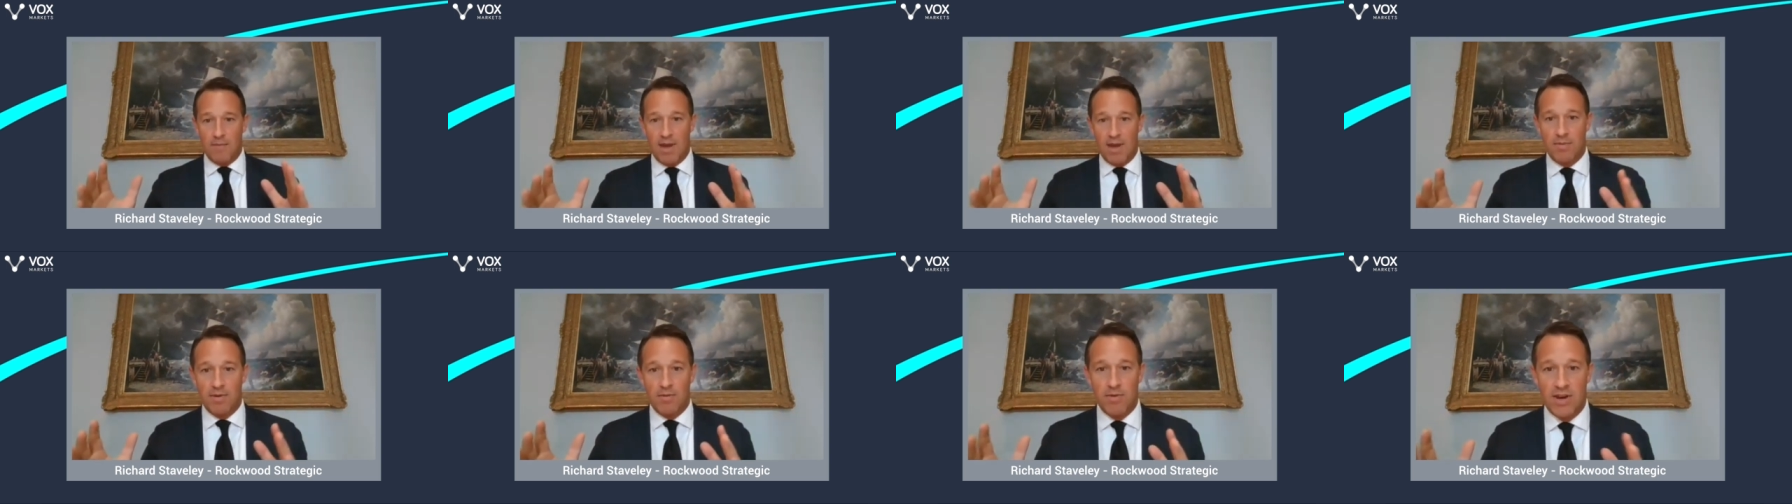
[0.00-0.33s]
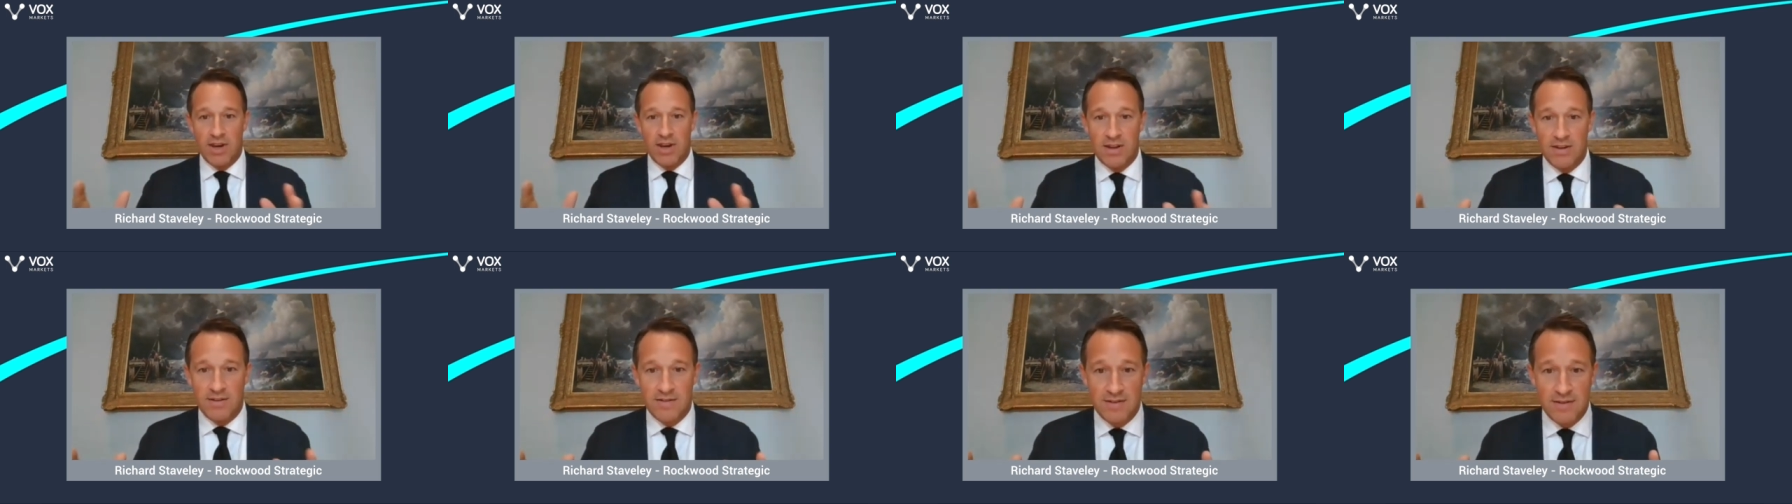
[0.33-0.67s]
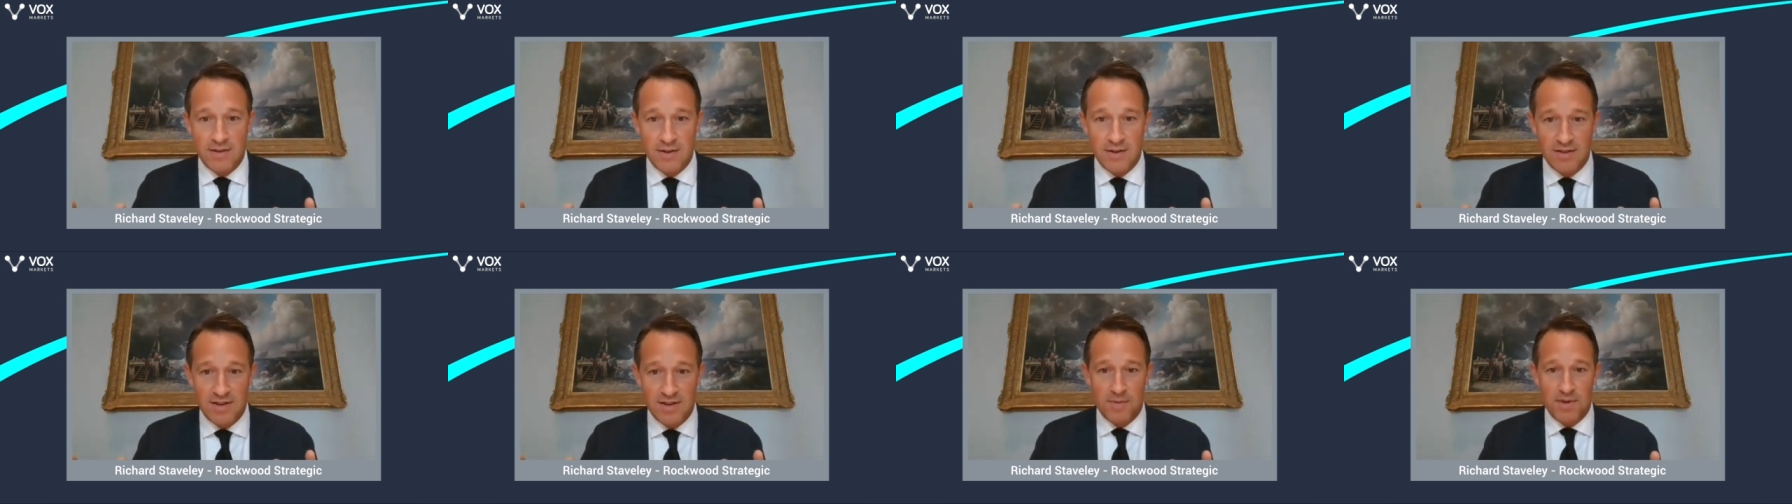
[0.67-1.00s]
Maybe we need to
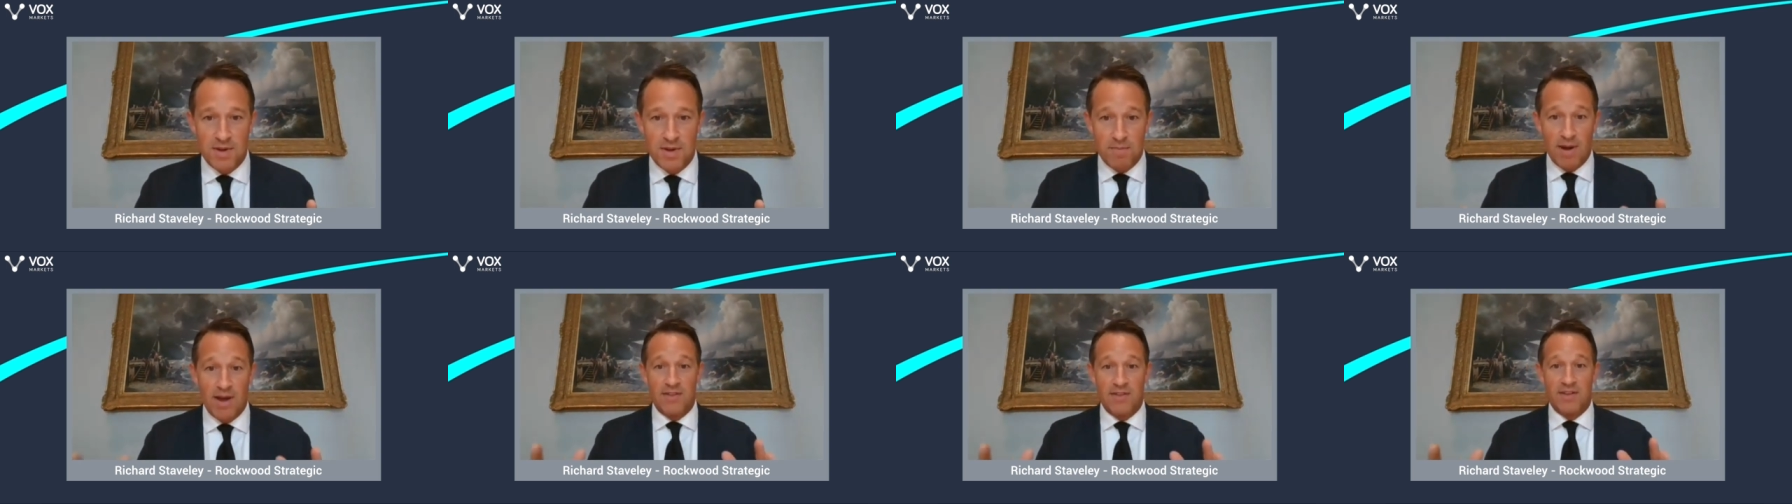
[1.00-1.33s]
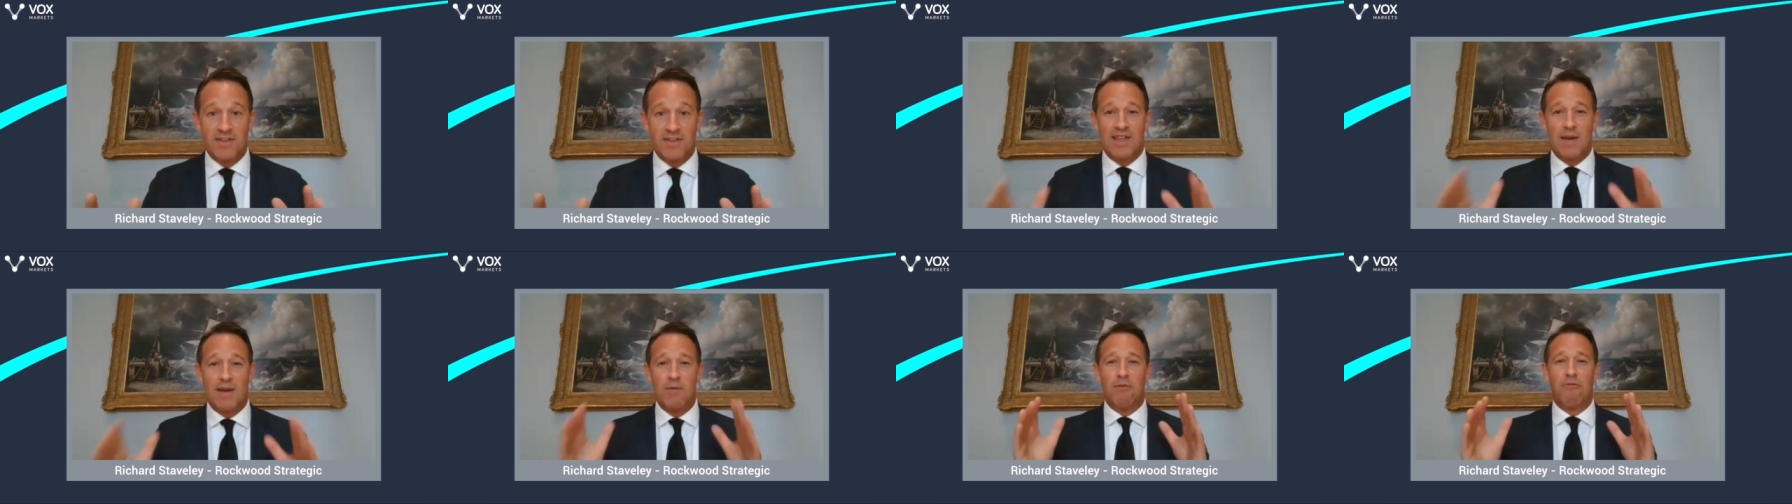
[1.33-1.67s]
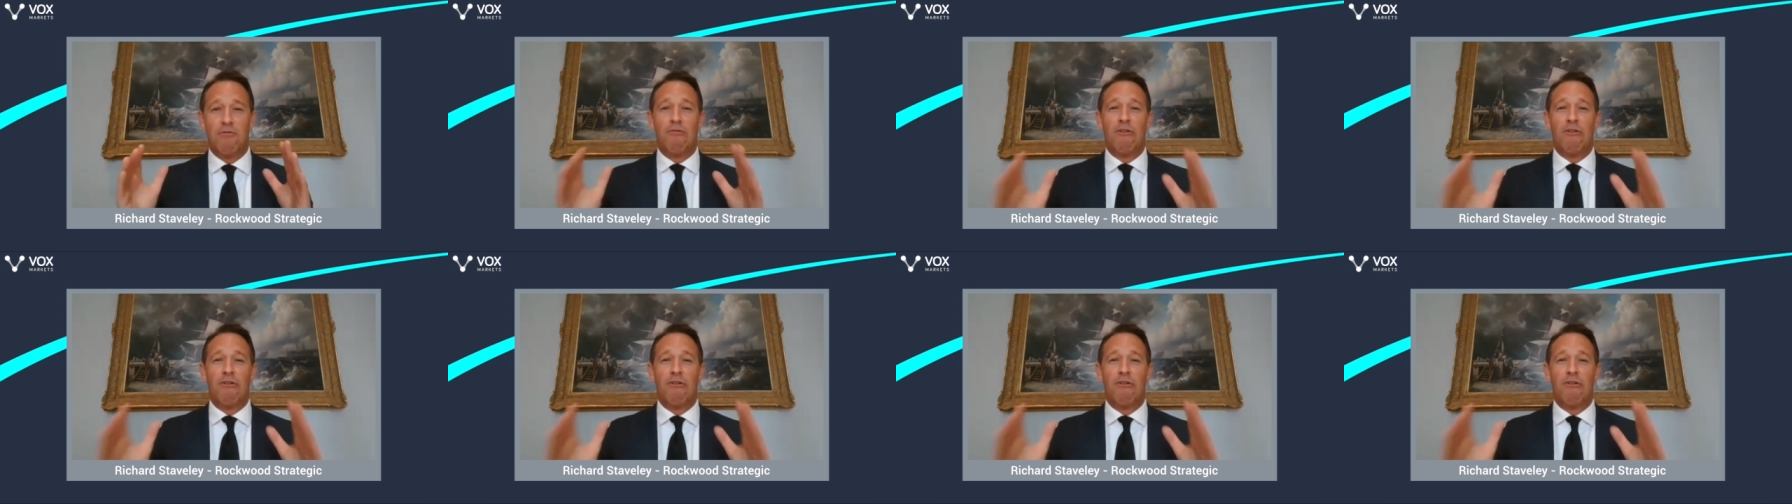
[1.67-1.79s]
do something about this. They were